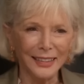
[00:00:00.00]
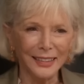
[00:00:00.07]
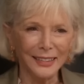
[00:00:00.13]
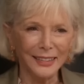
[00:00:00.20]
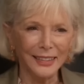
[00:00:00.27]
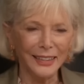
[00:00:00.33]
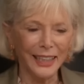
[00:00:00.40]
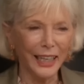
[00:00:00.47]

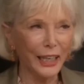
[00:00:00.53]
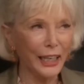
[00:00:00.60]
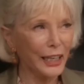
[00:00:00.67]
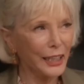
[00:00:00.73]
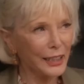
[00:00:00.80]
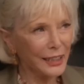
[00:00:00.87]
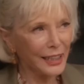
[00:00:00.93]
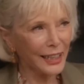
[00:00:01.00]

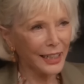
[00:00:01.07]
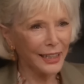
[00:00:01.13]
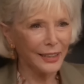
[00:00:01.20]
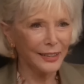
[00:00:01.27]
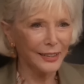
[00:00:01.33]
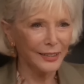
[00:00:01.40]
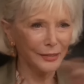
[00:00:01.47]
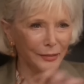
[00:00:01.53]
Lincoln
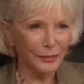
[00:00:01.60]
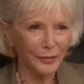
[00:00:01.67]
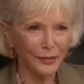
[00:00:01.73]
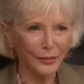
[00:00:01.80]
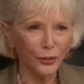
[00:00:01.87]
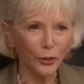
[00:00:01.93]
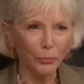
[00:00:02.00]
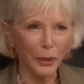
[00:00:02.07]
and
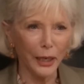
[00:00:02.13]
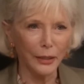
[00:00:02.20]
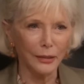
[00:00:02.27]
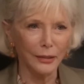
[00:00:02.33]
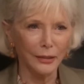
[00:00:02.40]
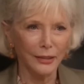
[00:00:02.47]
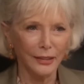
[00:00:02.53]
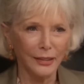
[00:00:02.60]
Joe Biden.